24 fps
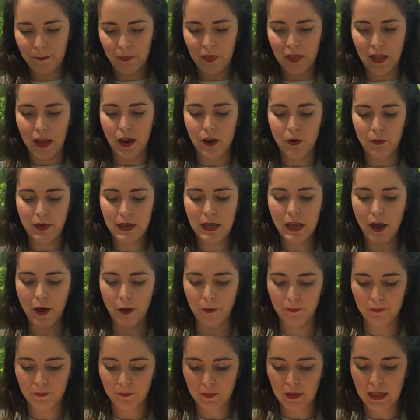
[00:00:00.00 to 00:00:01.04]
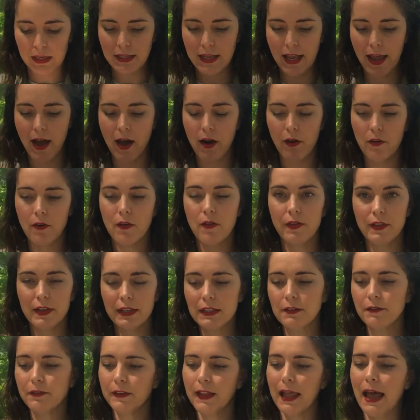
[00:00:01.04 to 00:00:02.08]
There we go. Now
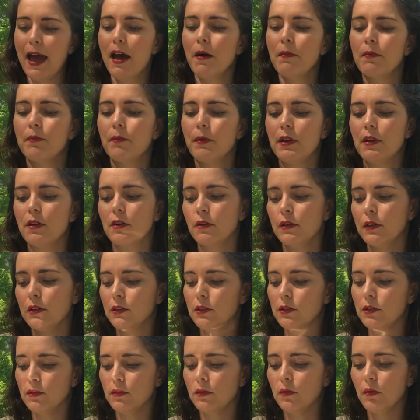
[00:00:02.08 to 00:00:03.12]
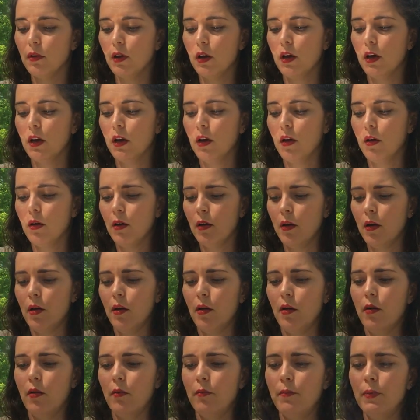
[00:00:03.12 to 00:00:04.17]
this flap, we are going to
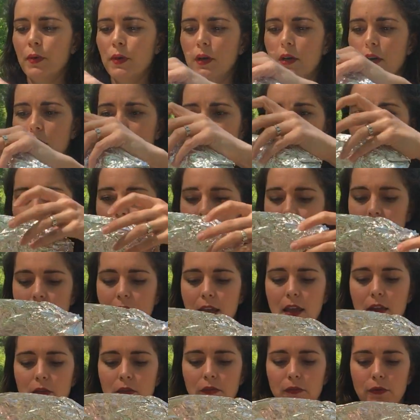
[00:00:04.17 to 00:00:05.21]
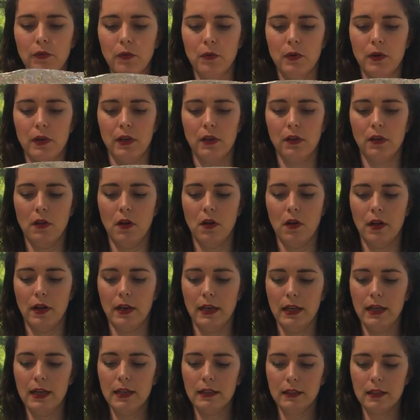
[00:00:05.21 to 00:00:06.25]
put our tin foil on
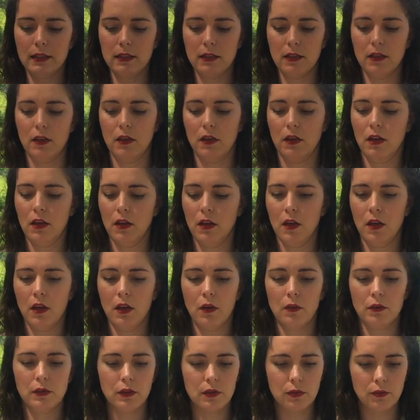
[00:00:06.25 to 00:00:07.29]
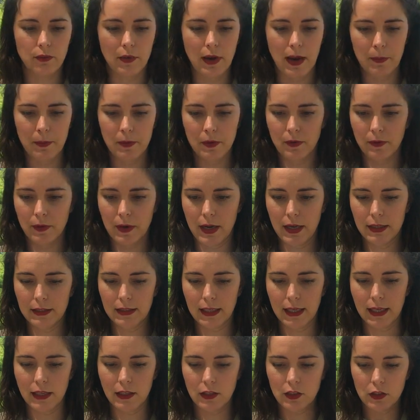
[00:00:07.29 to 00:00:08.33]
it. Just wrap it around
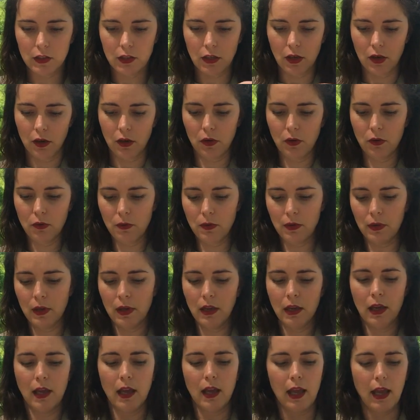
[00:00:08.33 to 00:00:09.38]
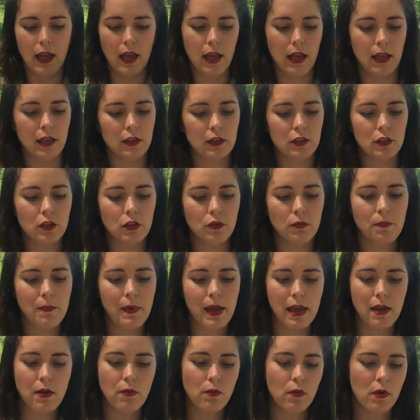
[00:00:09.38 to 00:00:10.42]
like so. And you
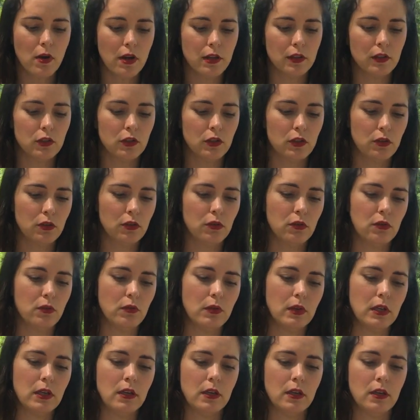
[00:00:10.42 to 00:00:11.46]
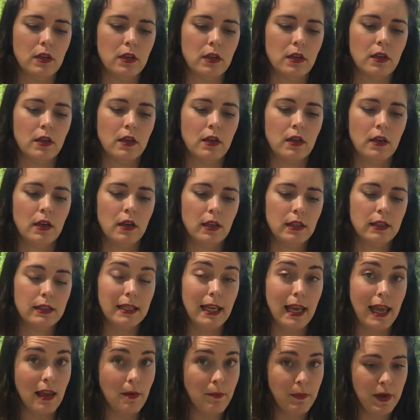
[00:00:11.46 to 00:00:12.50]
may want to
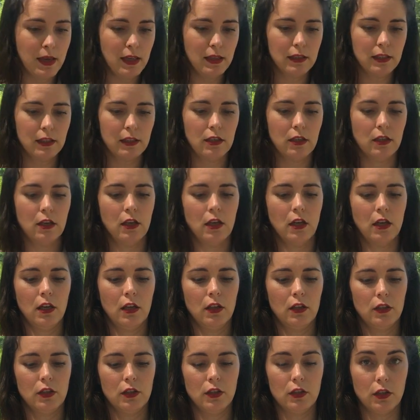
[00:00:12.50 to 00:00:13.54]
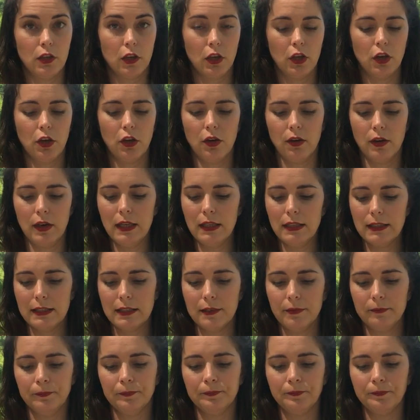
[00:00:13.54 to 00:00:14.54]
tape it to secure it.